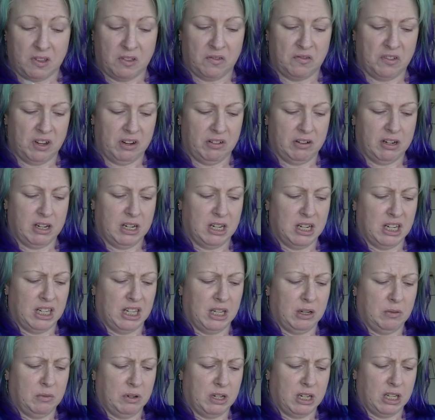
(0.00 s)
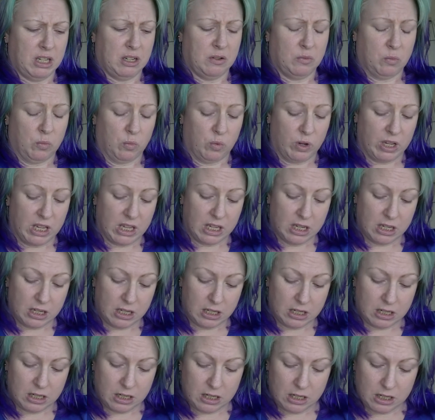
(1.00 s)
very liquidy and
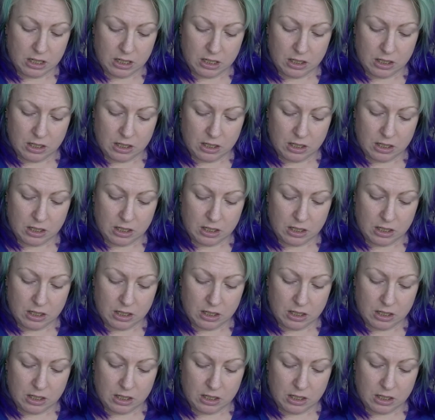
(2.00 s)
weird.